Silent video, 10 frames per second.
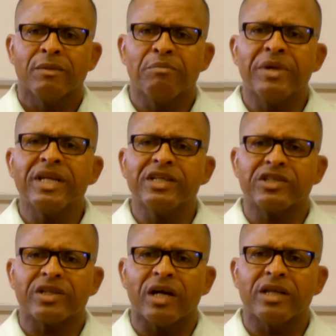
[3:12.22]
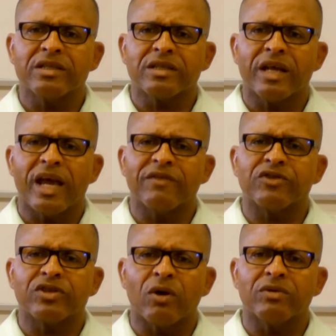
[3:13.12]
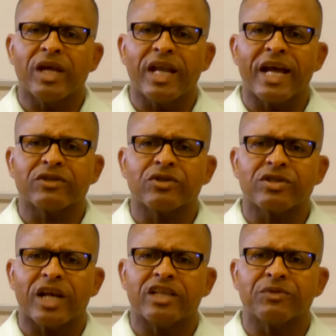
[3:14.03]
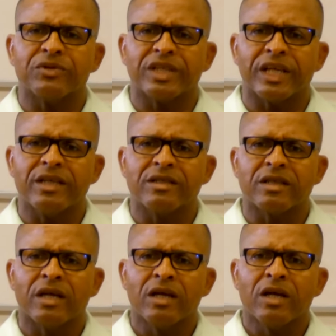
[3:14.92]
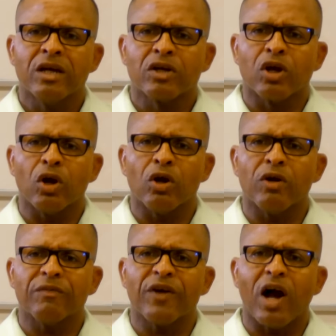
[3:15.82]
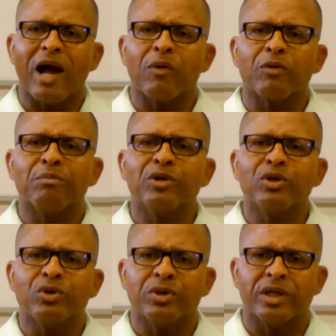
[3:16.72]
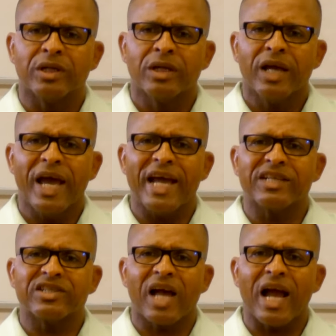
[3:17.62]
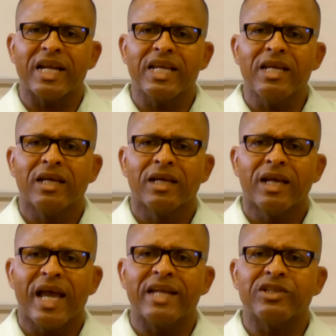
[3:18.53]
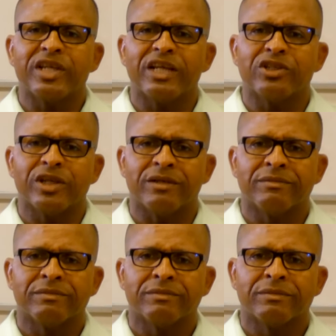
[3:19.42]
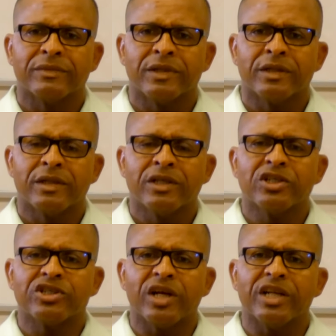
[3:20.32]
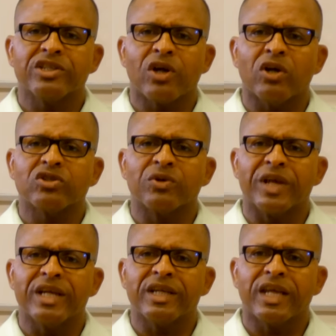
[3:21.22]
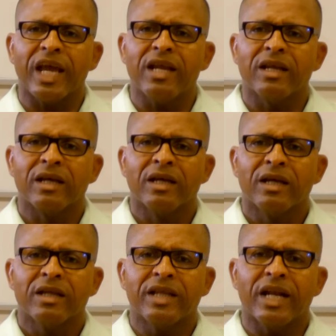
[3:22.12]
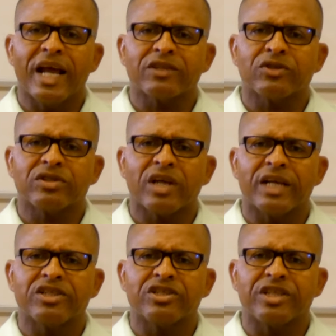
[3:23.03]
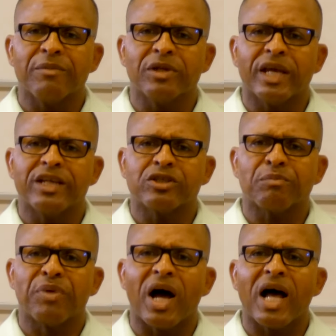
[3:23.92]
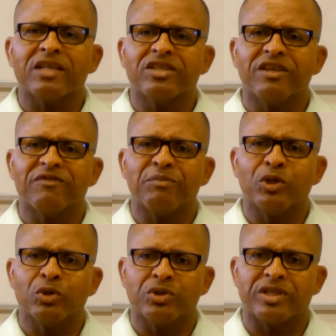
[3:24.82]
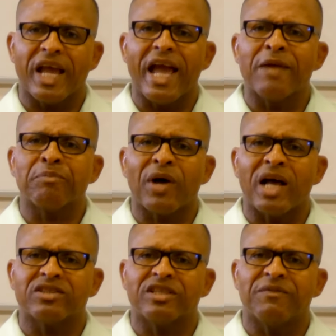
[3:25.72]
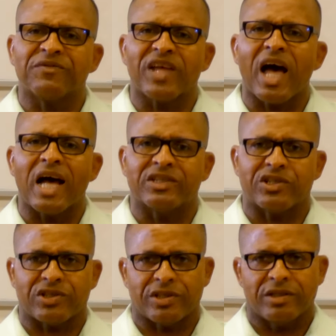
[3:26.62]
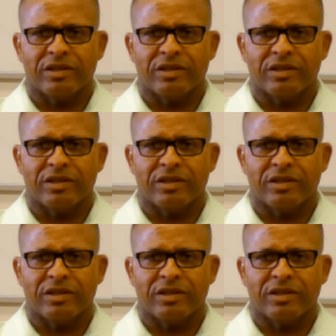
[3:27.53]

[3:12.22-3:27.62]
Many studies have shown that exercise routines curve our mood, anxiety, and tension. Studies also indicate that exercise stimulates positive moods and positive thoughts.